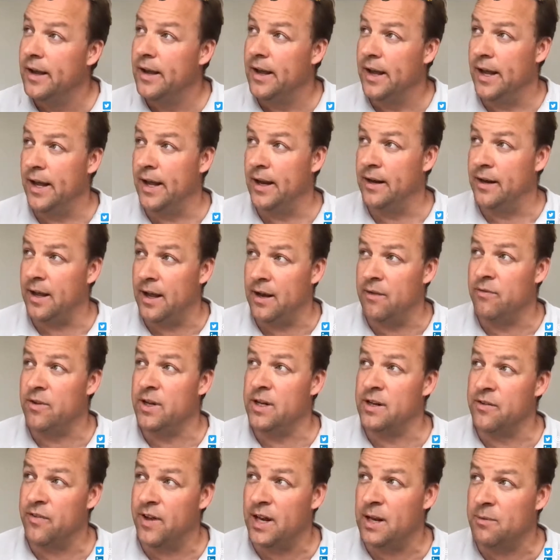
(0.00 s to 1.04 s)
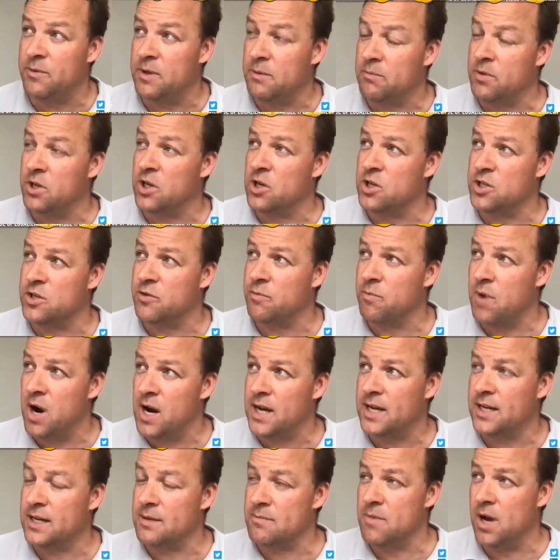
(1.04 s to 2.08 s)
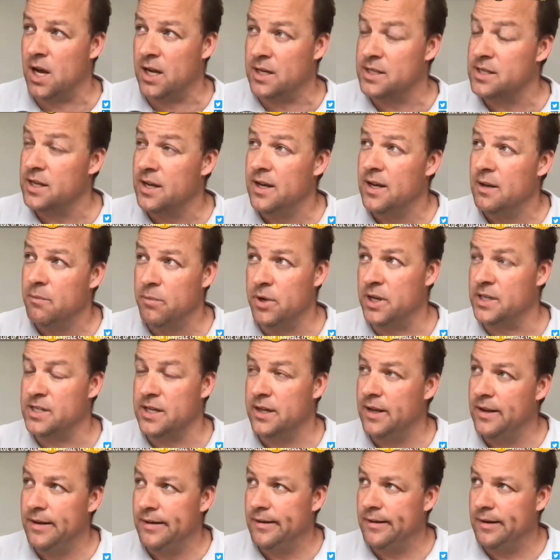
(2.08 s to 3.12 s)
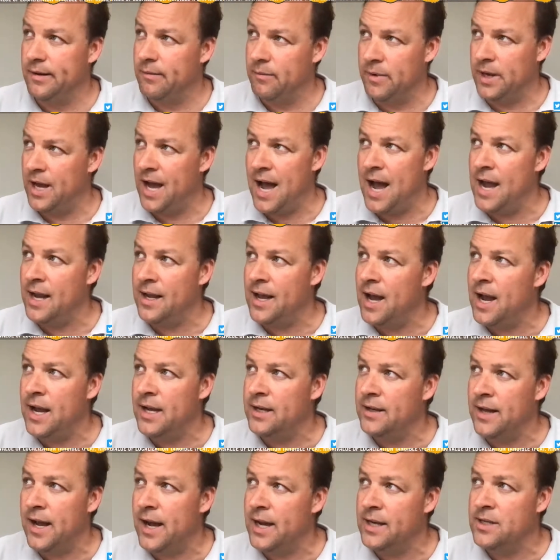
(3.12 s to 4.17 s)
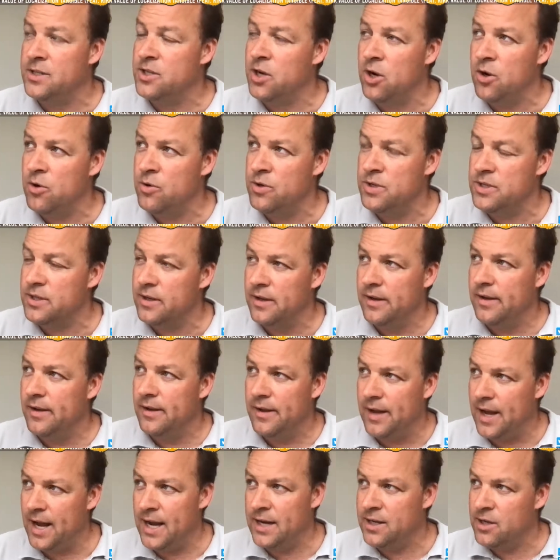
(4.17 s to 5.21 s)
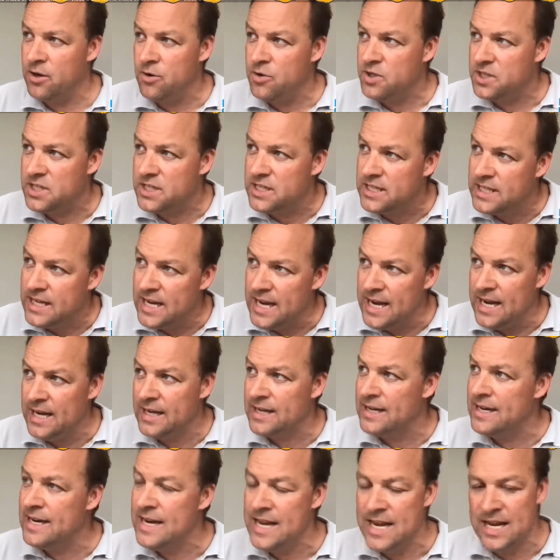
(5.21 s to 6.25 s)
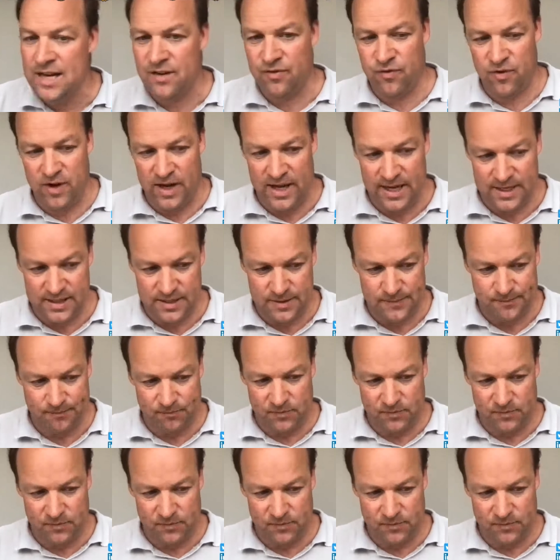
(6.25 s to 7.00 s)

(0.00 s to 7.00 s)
And we developed it because of market demand. But I don't see the need for that.